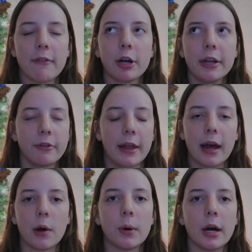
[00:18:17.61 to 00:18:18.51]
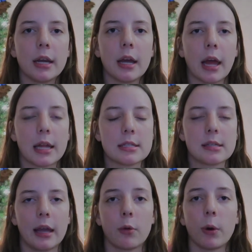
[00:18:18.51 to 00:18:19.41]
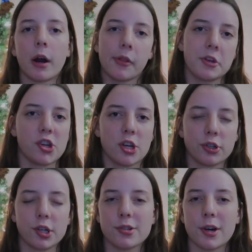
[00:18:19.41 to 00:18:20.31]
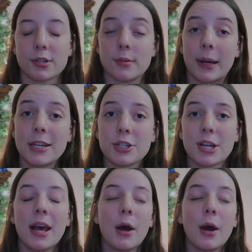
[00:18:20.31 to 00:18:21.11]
I've already read that one. It's like where all the genders are switched.